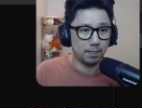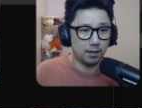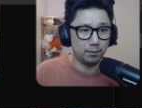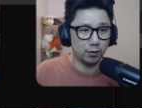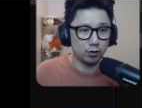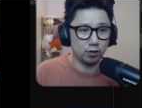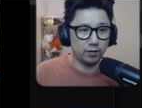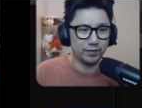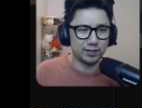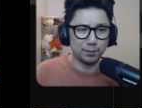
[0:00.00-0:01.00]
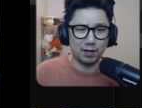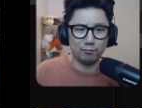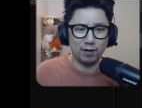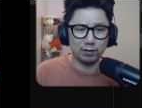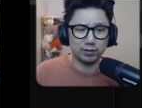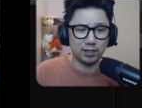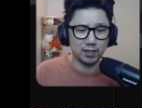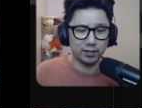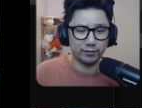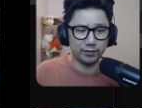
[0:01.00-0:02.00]
I'm not sure if it's my
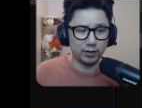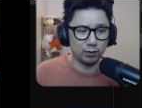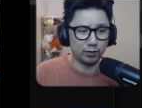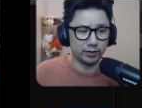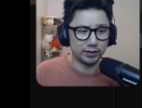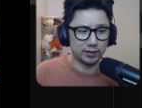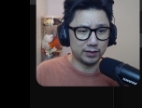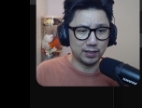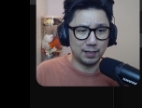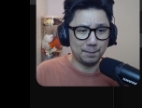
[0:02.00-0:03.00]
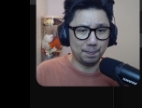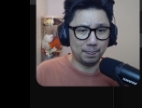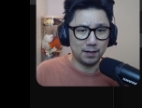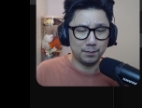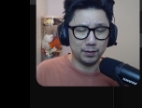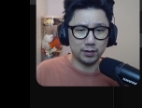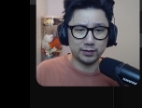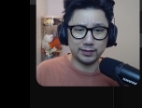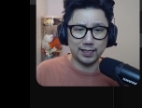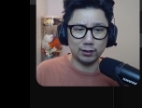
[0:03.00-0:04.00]
router or is it um because
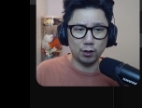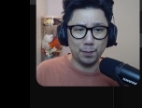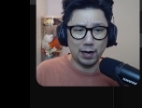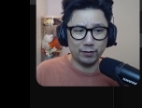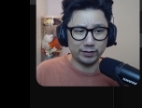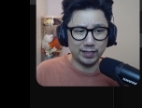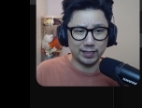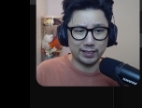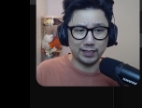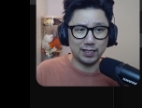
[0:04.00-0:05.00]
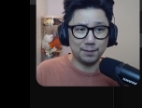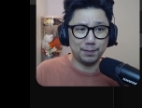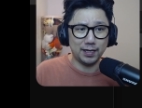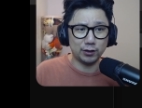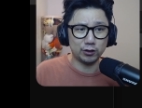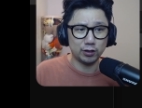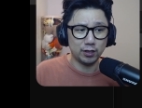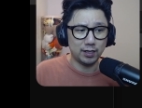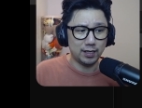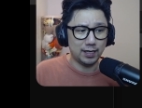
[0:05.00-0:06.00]
TeknoParrot their GitHub page
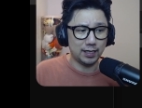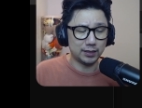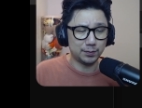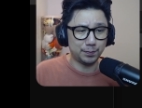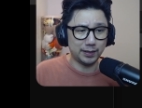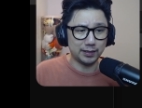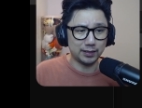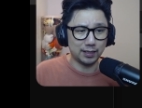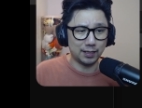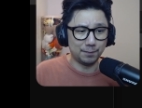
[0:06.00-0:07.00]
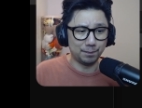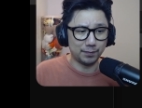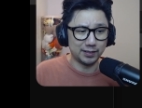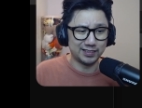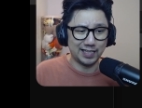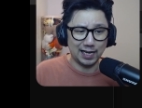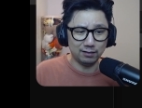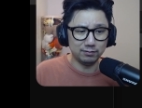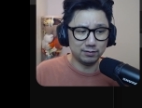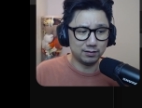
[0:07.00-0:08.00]
has been um is
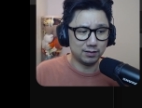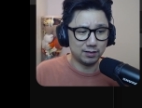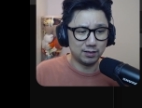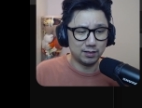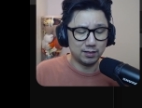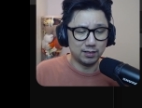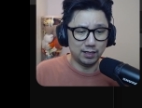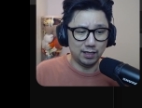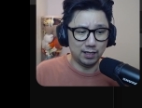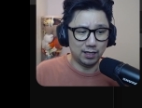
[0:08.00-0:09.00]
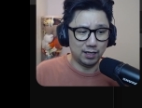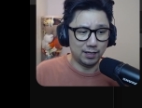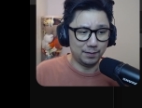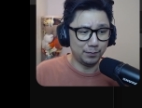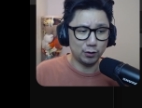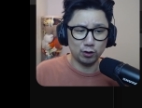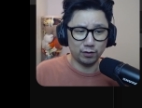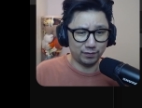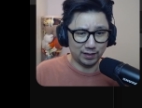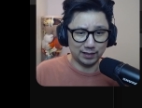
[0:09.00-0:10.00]
down. Uh, I'm not sure
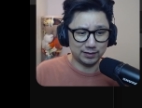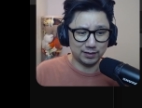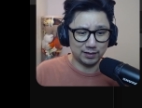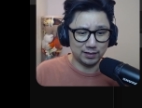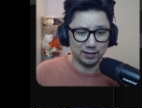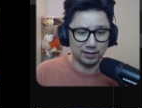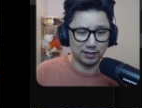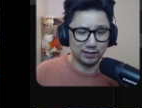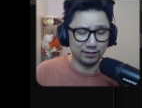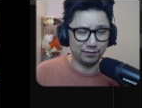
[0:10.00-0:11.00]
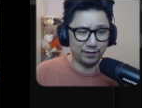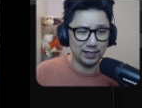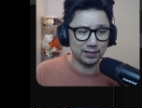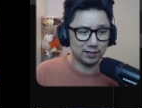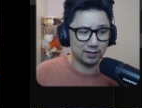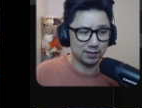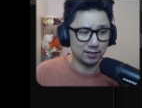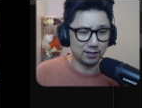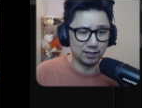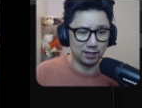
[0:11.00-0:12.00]
if that's an effect?
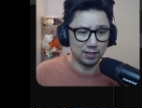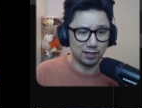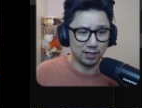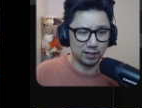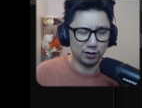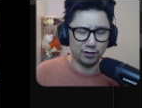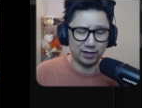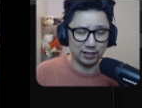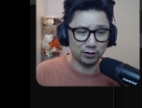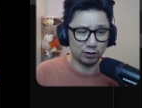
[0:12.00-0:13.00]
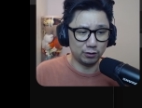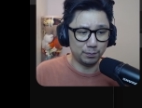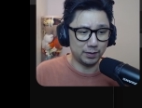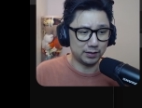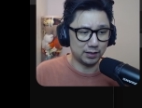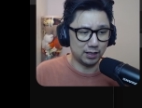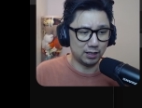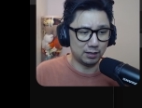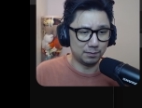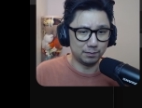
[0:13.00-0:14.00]
Uh, I don't think so, but
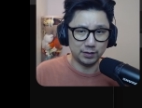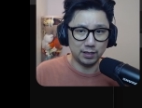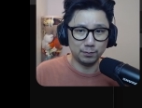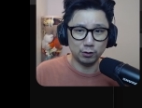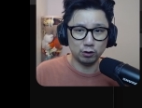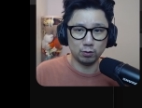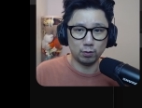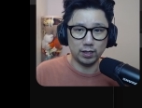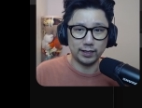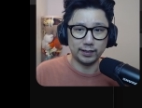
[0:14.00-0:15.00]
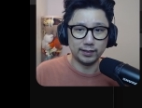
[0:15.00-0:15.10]
um, yeah, I'm not sure why.